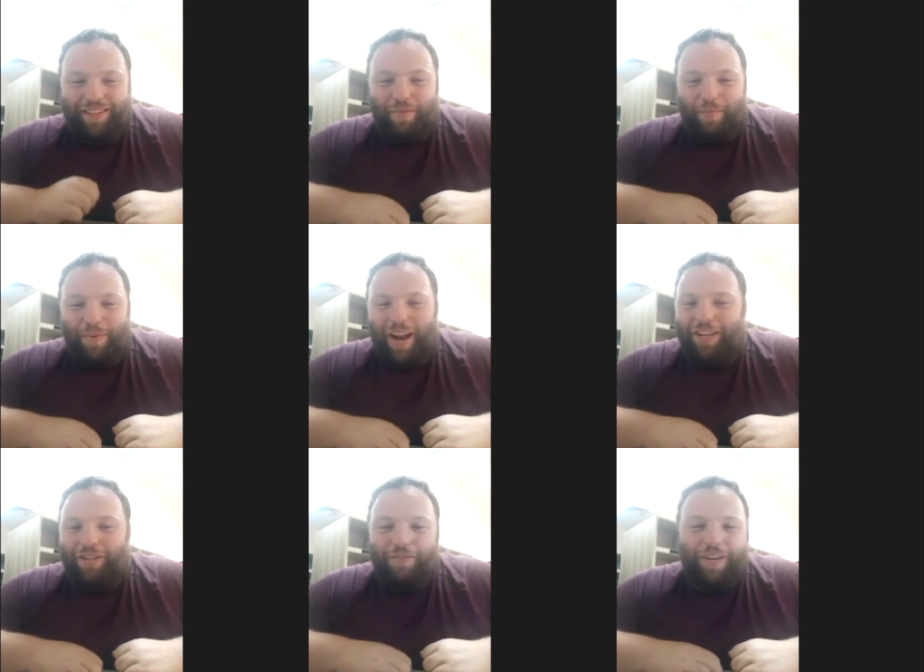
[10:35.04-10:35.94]
But I
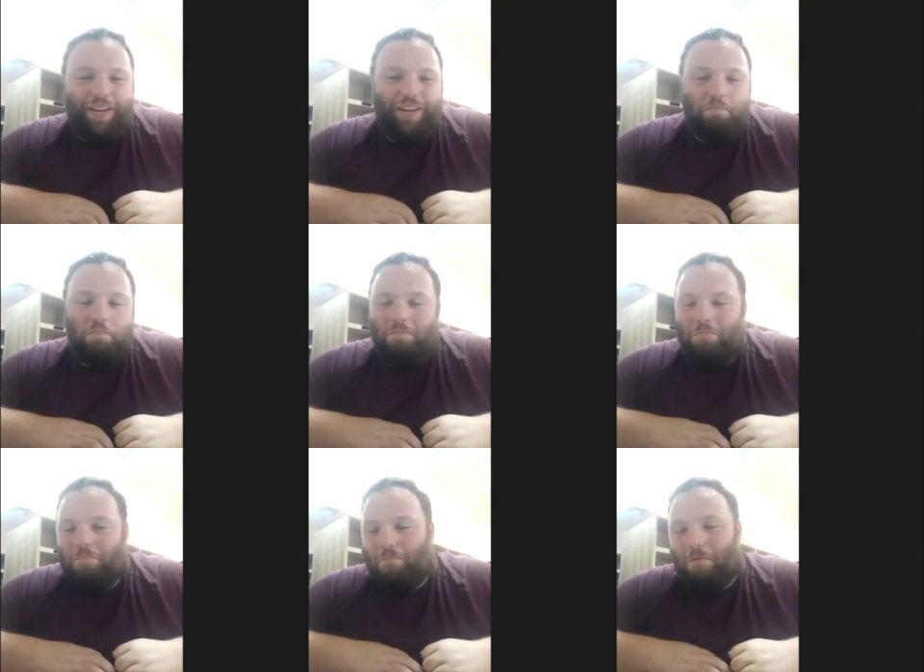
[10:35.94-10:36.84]
do it
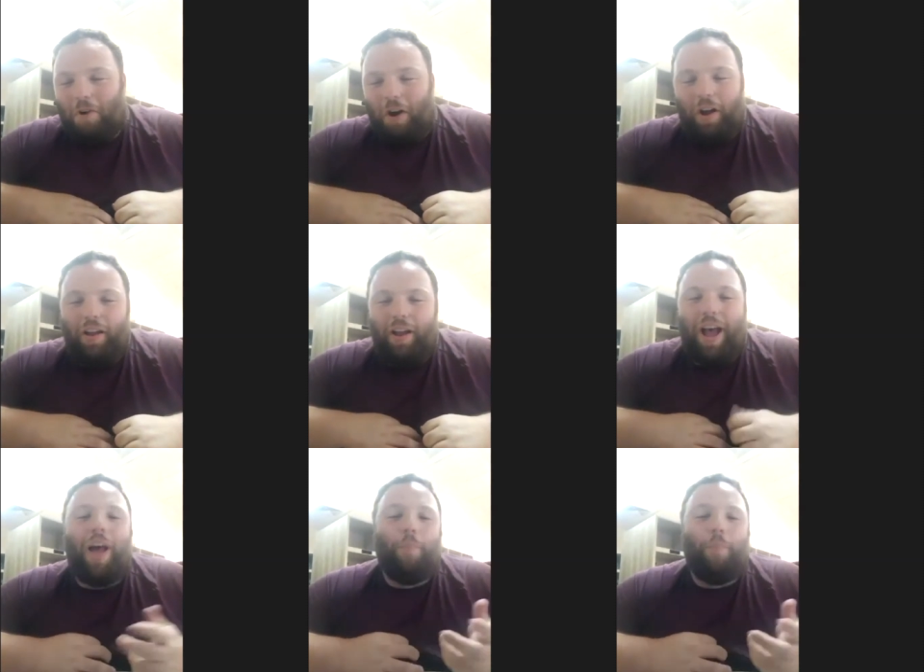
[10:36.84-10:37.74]
uh,
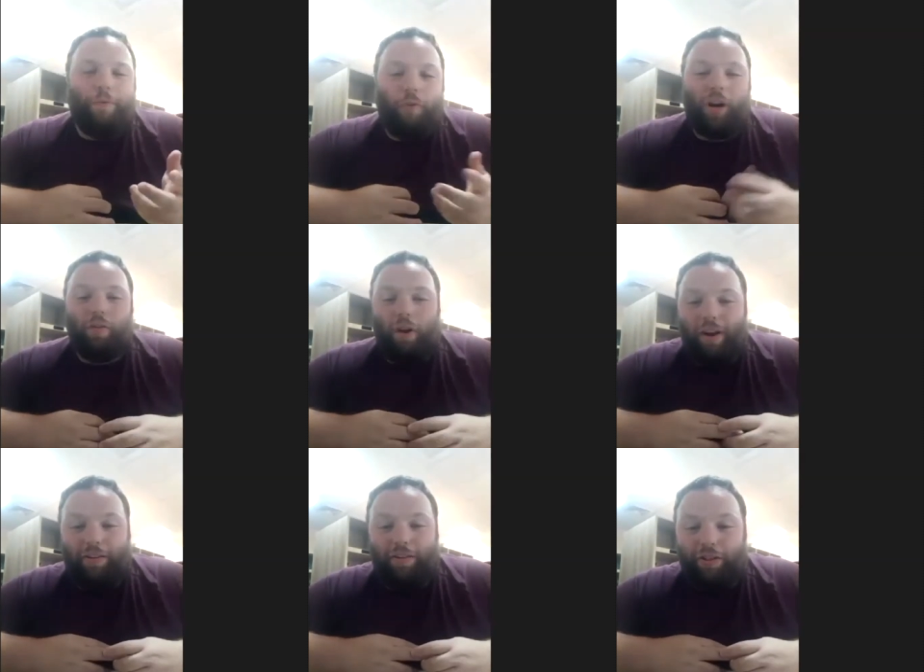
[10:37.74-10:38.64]
before Corona. I
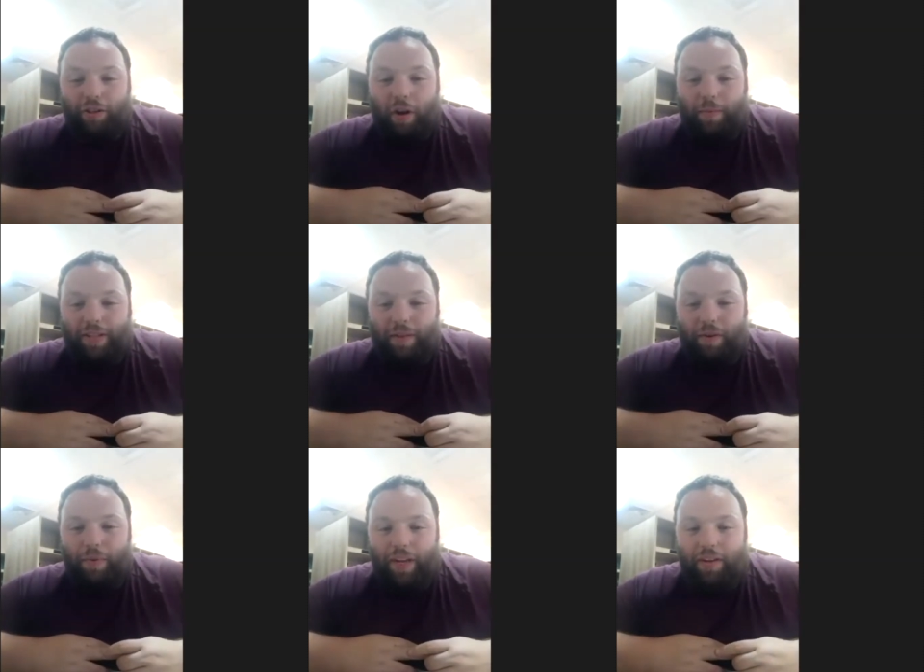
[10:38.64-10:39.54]
used to do it almost every
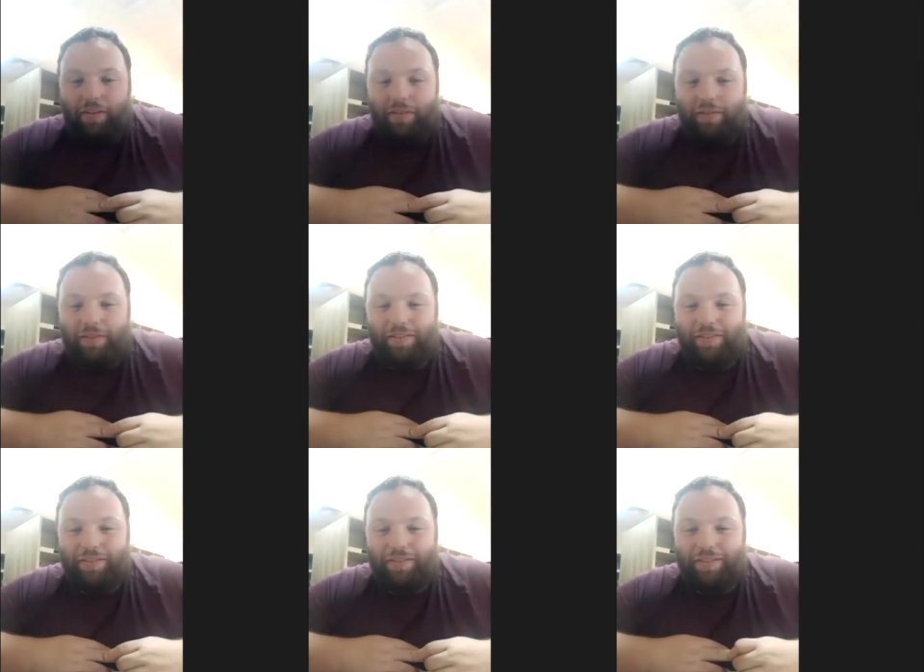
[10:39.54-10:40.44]
week,
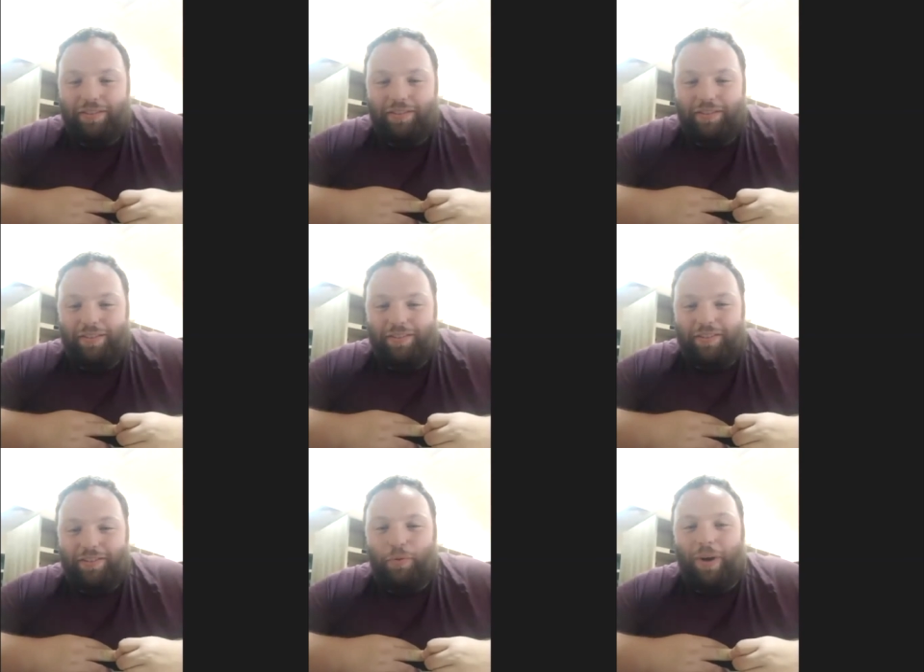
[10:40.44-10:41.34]
wow.
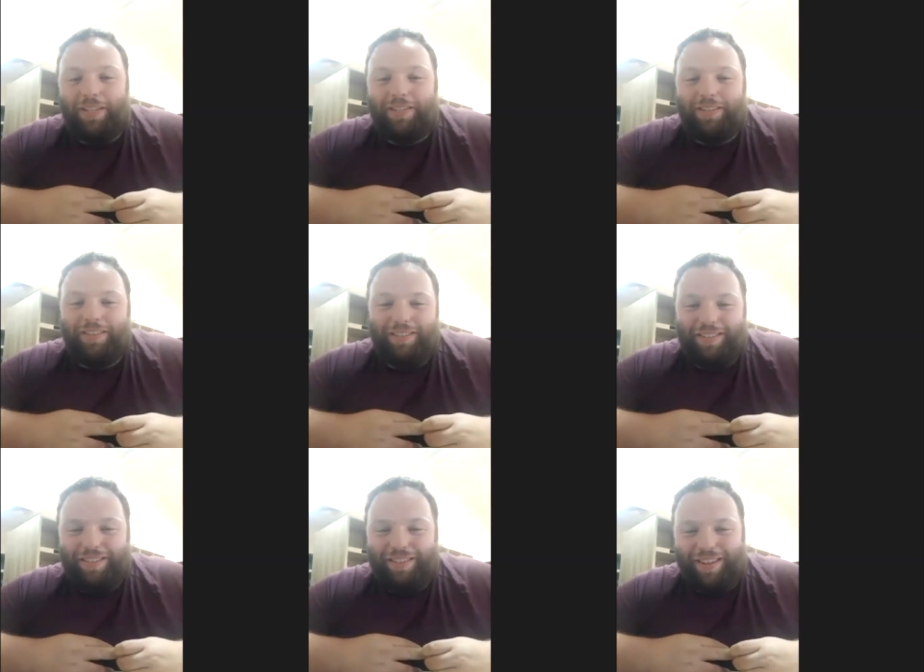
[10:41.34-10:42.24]
twice,
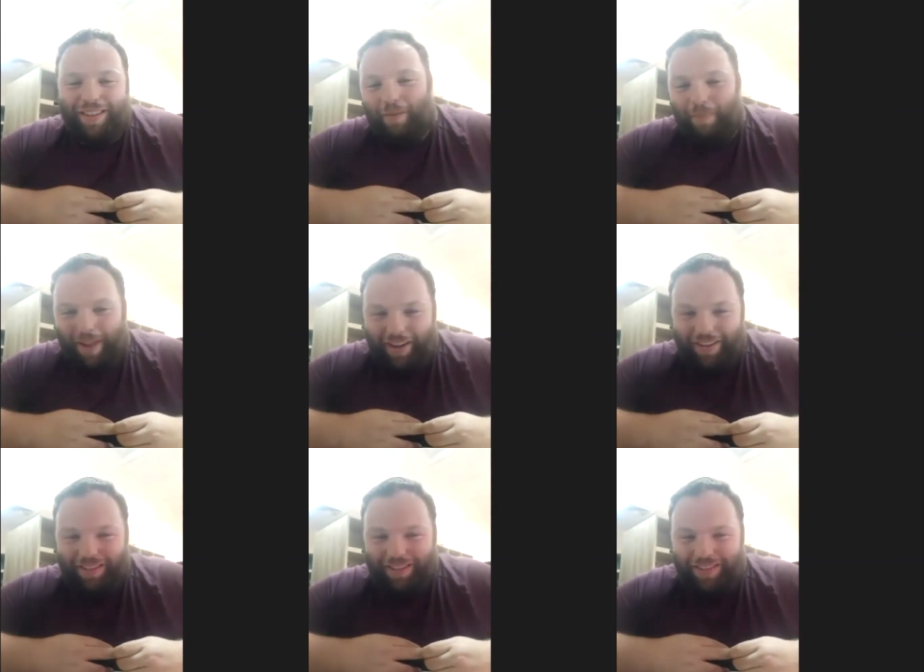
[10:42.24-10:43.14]
there okay. and
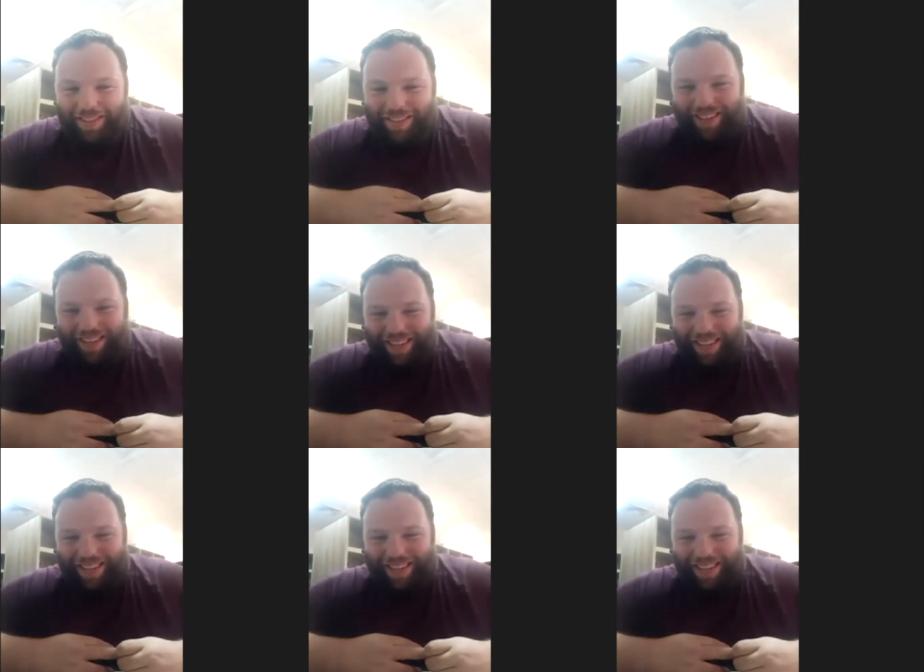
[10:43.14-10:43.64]
back.